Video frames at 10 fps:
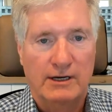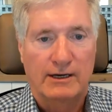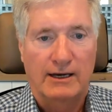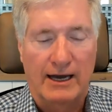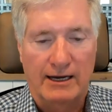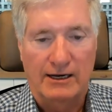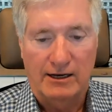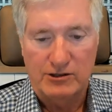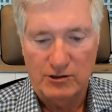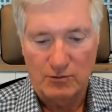and I
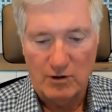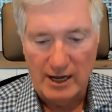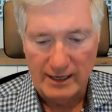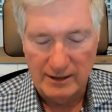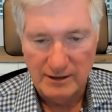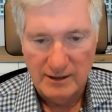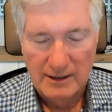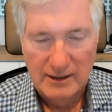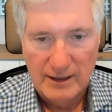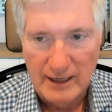listen to Ryan
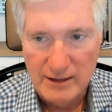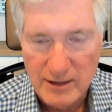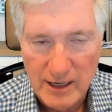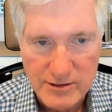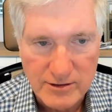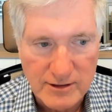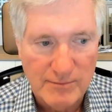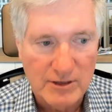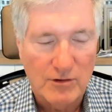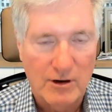and you guys, you come
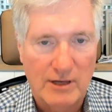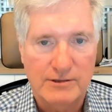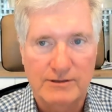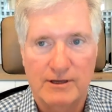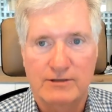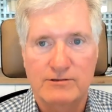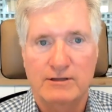across, it's like,